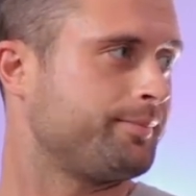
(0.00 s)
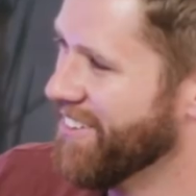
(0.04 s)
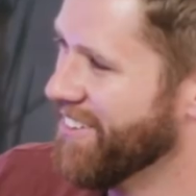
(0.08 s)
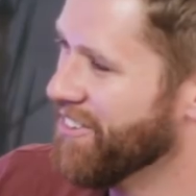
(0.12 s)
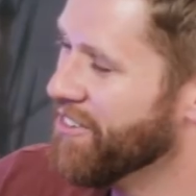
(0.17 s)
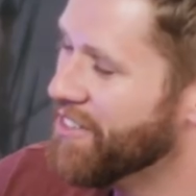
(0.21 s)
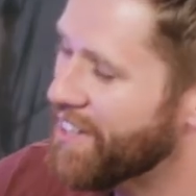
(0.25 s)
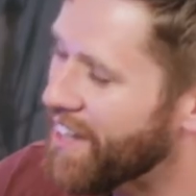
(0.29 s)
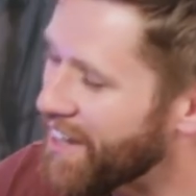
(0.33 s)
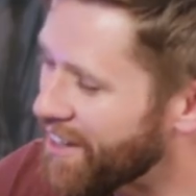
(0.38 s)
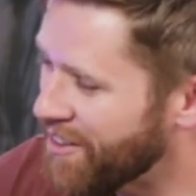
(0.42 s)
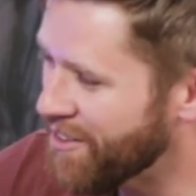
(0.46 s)

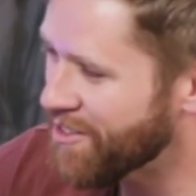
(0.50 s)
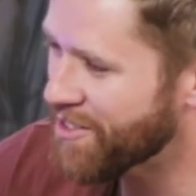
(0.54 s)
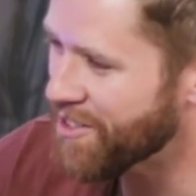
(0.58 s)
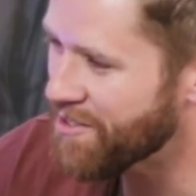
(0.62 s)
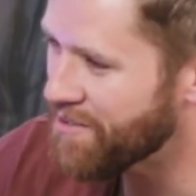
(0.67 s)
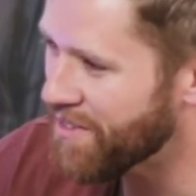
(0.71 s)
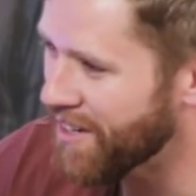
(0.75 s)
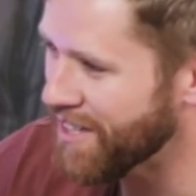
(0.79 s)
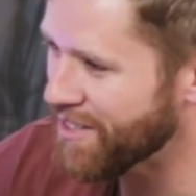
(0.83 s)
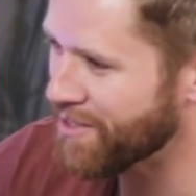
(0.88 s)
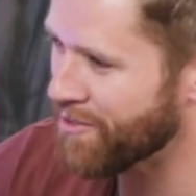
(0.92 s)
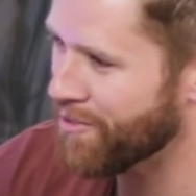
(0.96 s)
Well, thank you so
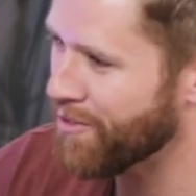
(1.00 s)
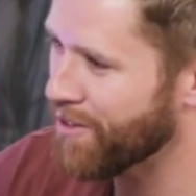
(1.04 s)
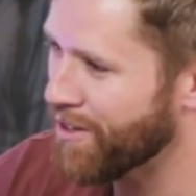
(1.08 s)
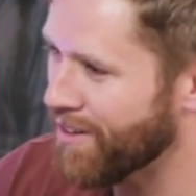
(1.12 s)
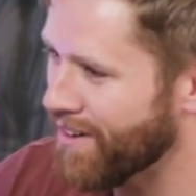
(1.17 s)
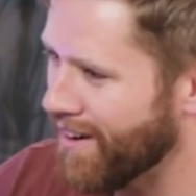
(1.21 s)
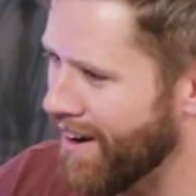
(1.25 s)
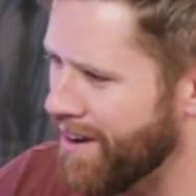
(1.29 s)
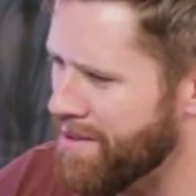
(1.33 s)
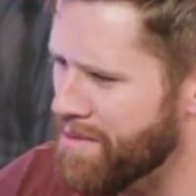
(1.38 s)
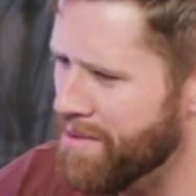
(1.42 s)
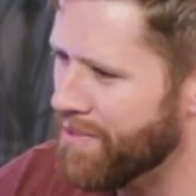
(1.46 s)
much
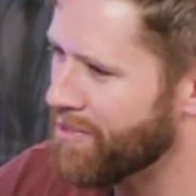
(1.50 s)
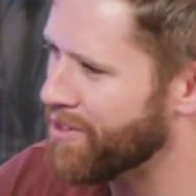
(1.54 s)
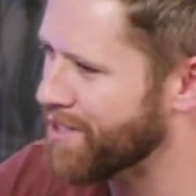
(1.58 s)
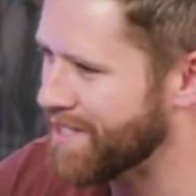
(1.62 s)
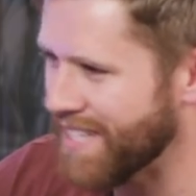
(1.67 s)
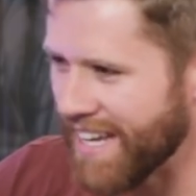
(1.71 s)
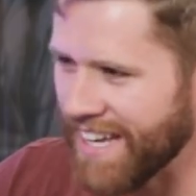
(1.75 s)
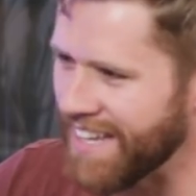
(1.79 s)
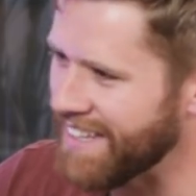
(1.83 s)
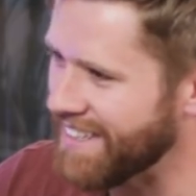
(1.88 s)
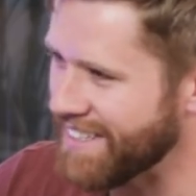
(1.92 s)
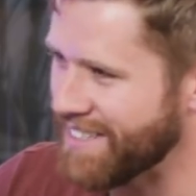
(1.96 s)
for uh, for
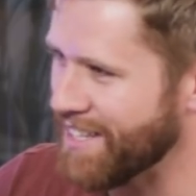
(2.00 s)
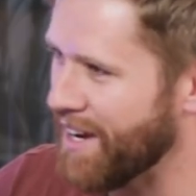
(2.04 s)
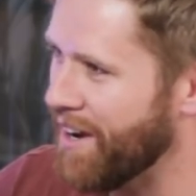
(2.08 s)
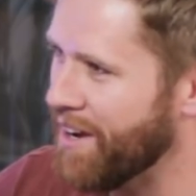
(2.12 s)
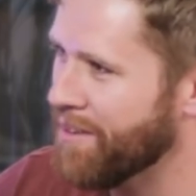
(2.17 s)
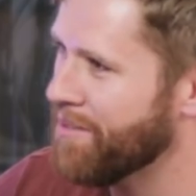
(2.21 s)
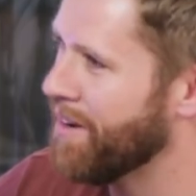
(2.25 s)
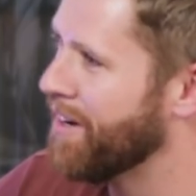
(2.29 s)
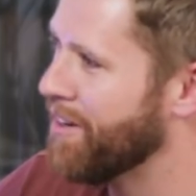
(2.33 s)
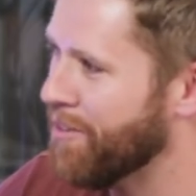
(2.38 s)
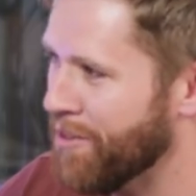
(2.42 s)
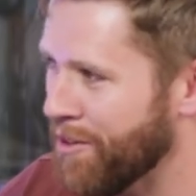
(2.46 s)
taking the
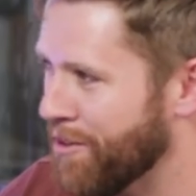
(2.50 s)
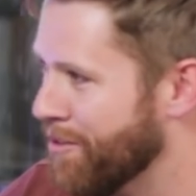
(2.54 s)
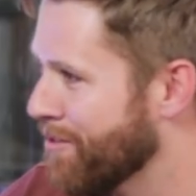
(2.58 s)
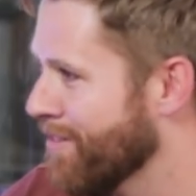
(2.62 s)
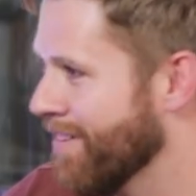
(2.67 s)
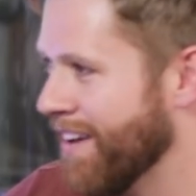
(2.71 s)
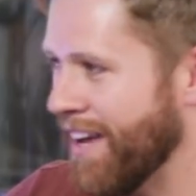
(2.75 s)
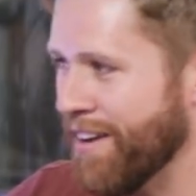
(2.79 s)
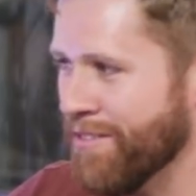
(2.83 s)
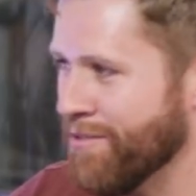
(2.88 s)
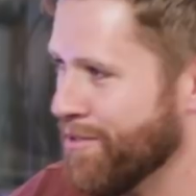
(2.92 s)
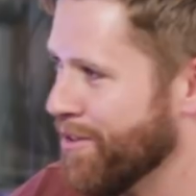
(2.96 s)
time. I know you
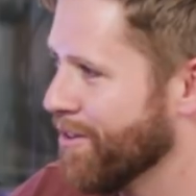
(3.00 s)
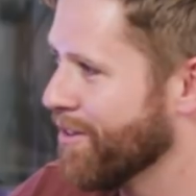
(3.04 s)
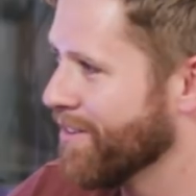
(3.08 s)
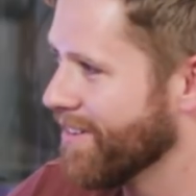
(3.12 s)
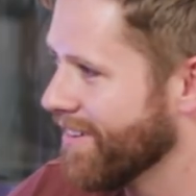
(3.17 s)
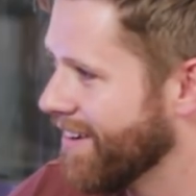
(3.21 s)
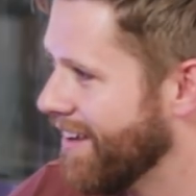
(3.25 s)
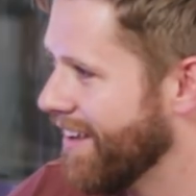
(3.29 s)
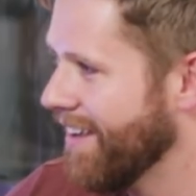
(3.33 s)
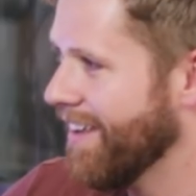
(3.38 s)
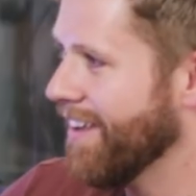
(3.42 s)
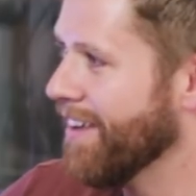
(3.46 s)
out of
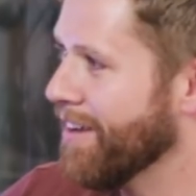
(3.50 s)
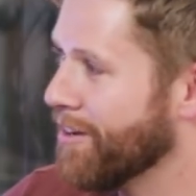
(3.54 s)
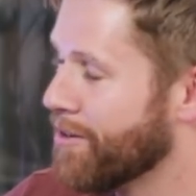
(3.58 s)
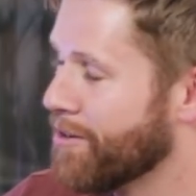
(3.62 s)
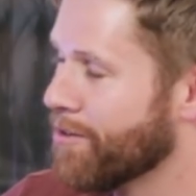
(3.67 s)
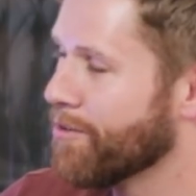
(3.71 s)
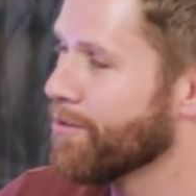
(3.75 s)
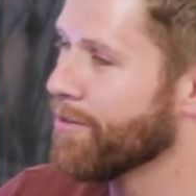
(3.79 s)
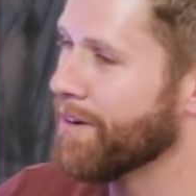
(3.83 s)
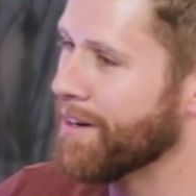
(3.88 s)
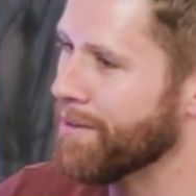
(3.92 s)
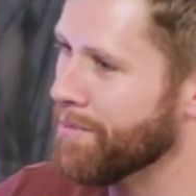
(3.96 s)
your
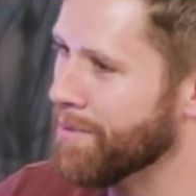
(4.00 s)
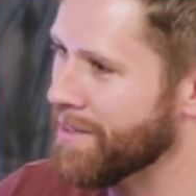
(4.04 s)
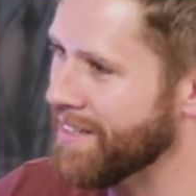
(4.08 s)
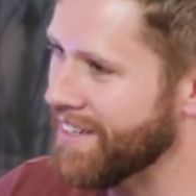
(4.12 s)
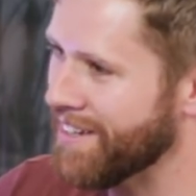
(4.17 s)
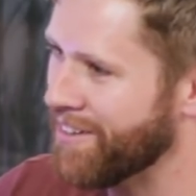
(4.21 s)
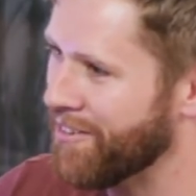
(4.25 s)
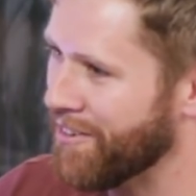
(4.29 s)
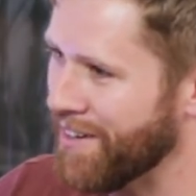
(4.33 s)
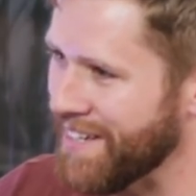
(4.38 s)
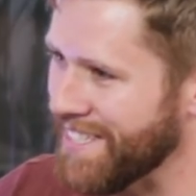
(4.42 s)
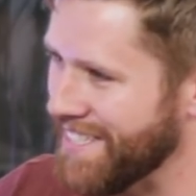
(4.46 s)
incredibly
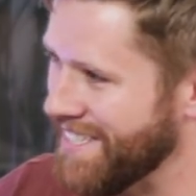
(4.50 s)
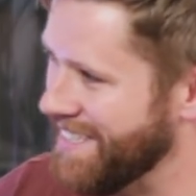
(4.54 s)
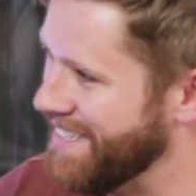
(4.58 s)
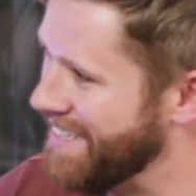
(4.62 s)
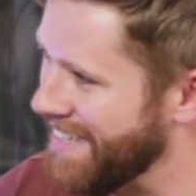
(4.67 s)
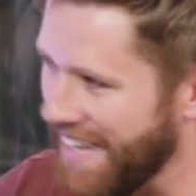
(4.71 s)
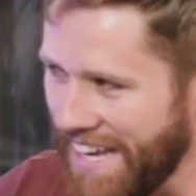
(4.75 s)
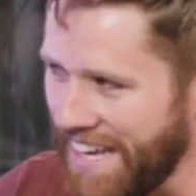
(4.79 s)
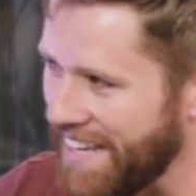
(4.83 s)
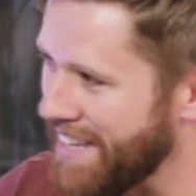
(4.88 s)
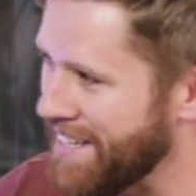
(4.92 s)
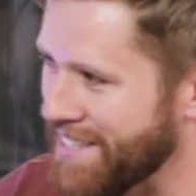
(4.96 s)
crazy
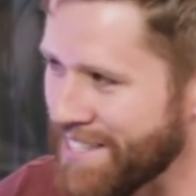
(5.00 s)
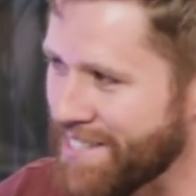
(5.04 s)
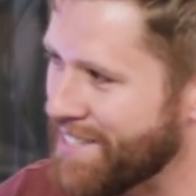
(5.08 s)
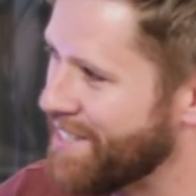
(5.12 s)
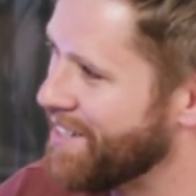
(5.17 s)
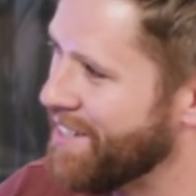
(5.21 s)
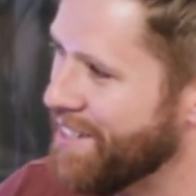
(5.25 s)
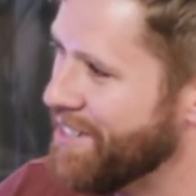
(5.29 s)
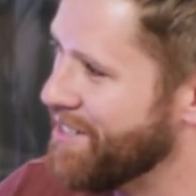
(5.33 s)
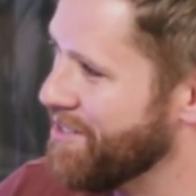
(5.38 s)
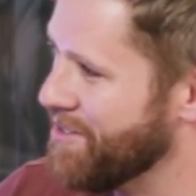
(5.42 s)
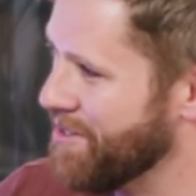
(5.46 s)

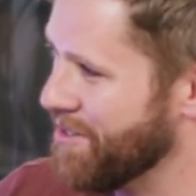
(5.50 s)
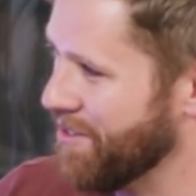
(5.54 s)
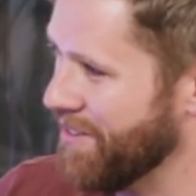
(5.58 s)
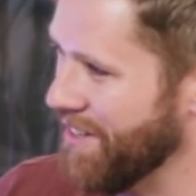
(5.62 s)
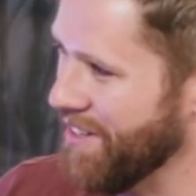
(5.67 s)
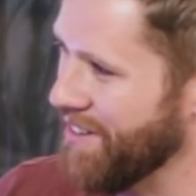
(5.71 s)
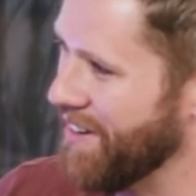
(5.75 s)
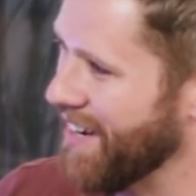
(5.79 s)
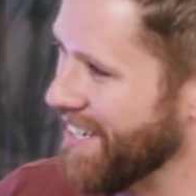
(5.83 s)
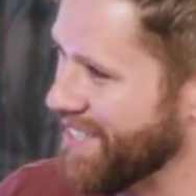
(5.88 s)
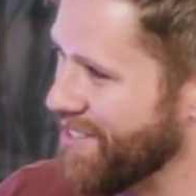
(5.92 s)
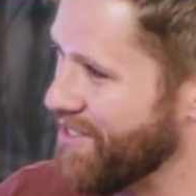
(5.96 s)
days doing what
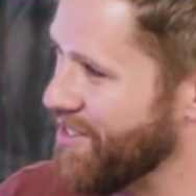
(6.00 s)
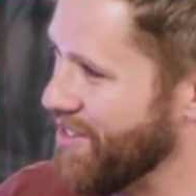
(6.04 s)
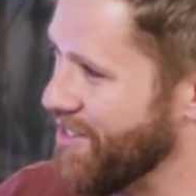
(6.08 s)
you guys